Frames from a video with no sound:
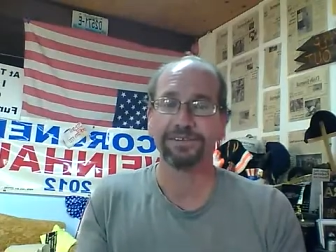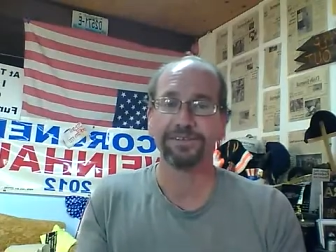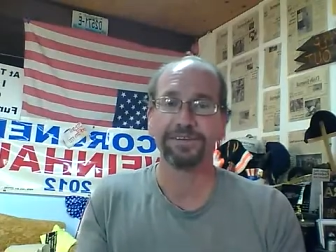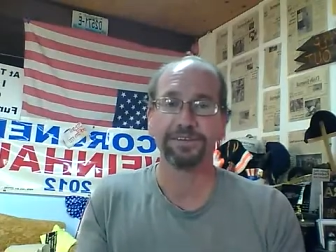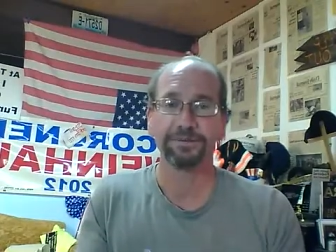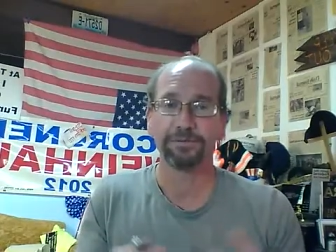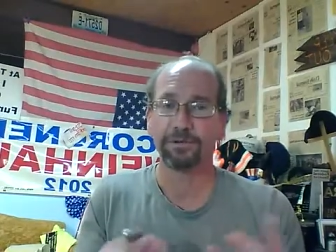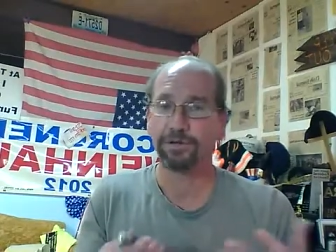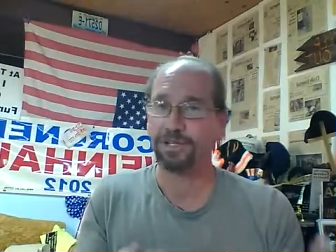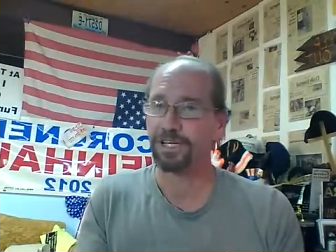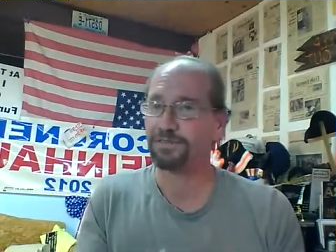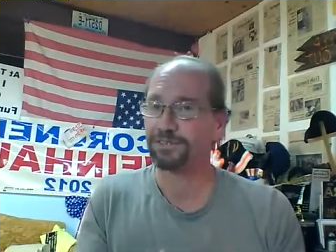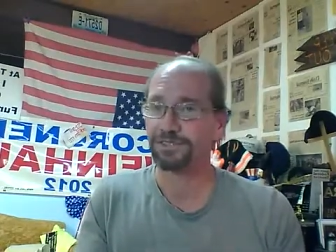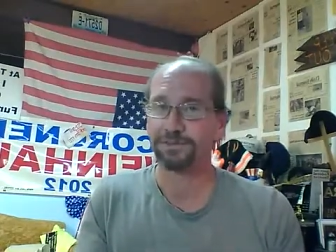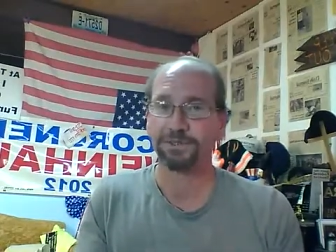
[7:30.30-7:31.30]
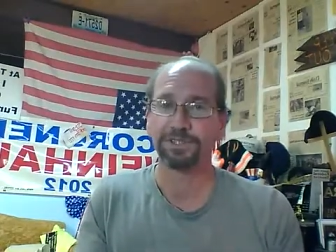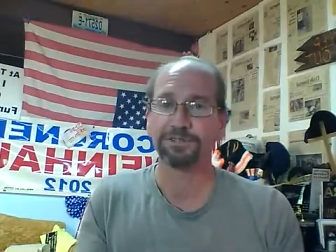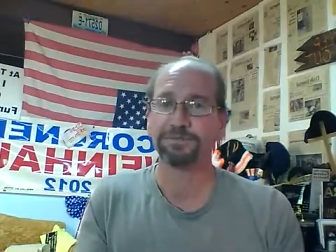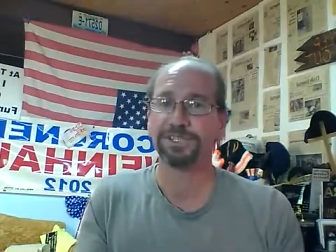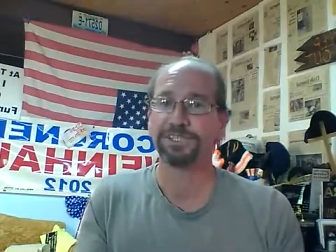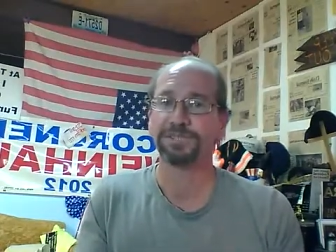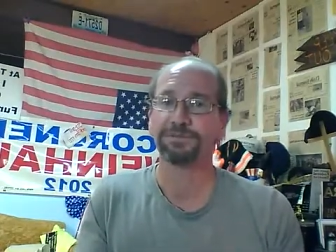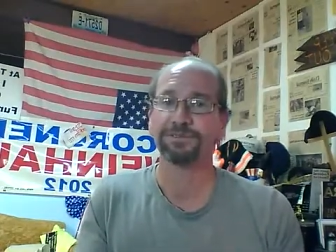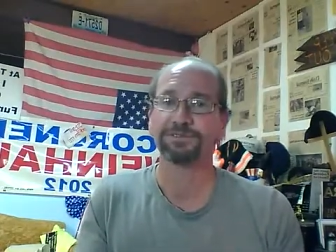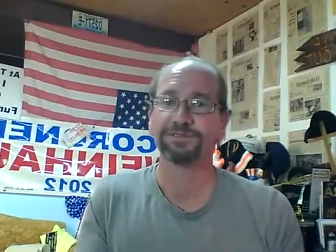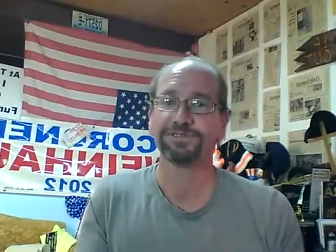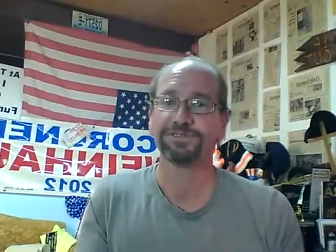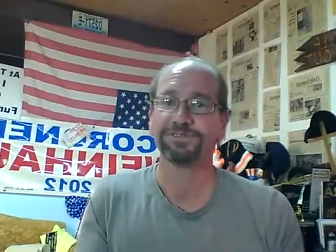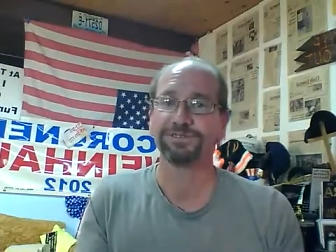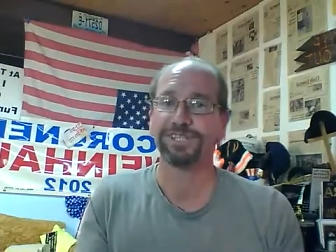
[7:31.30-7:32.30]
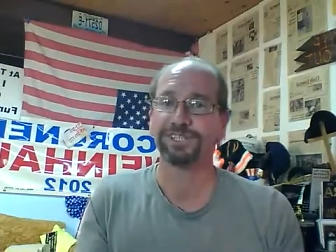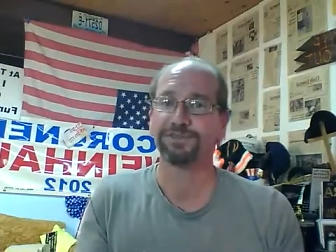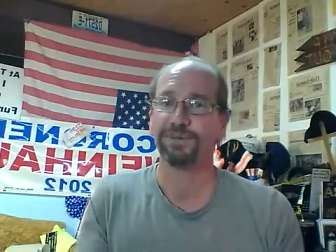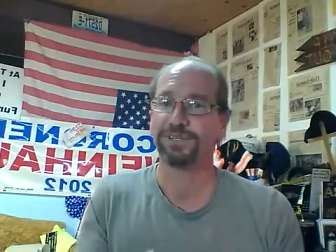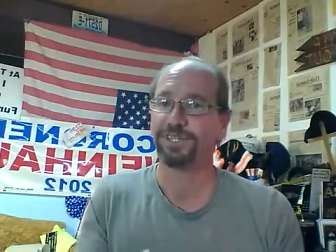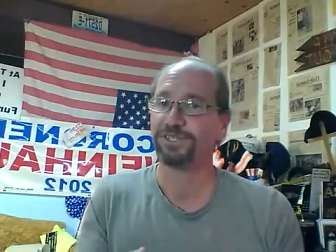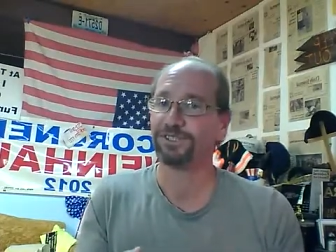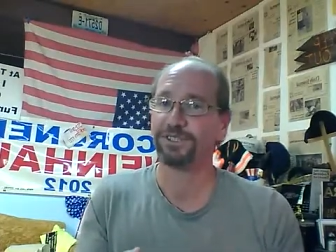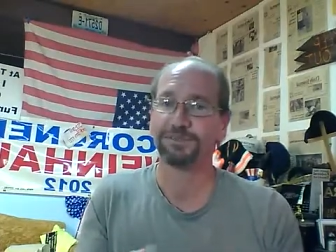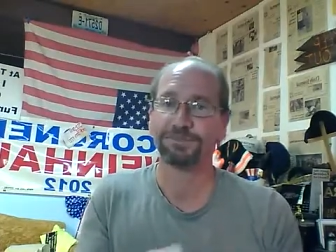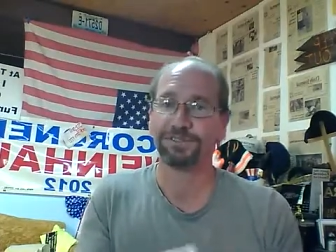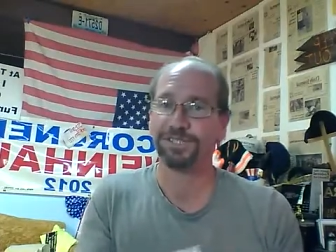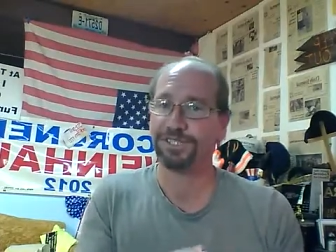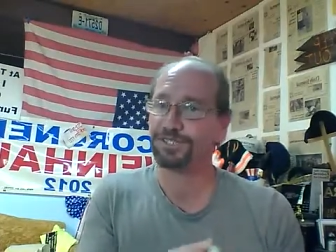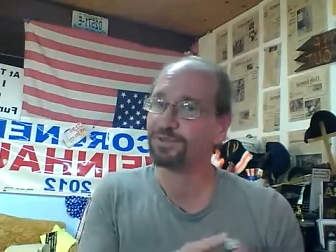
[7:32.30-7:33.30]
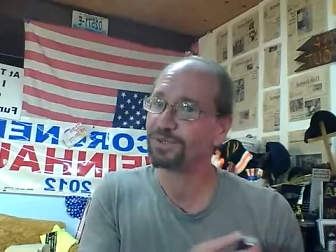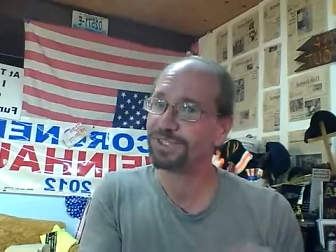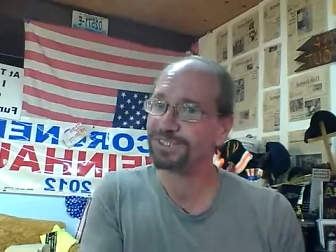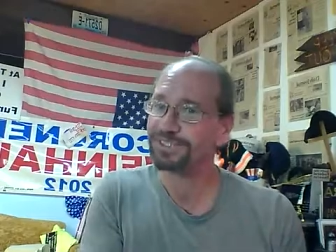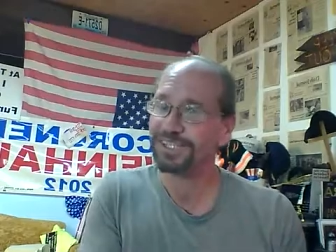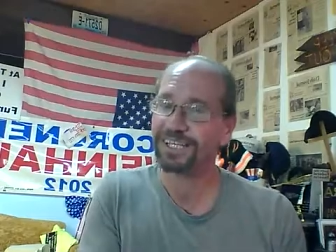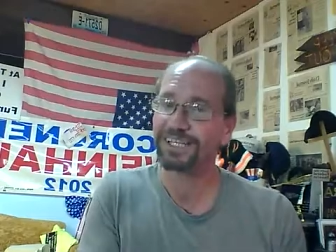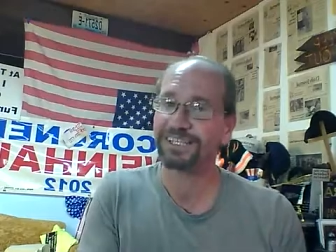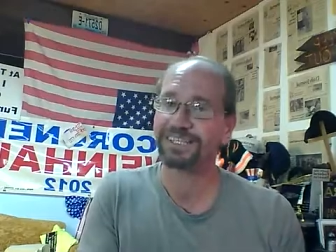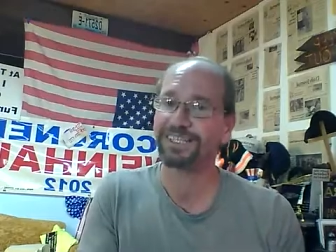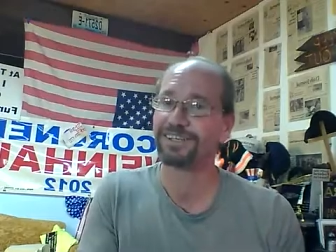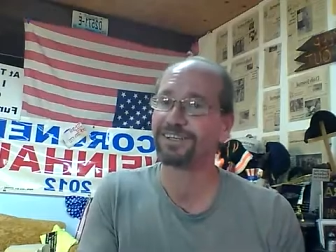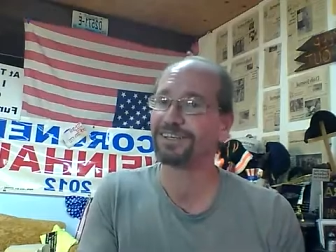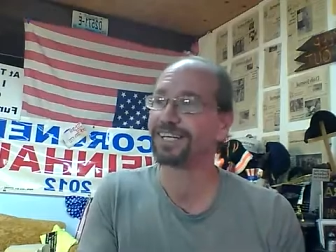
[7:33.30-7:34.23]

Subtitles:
The number 11 is one of their big numbers. That's why they showed up on the 22nd here.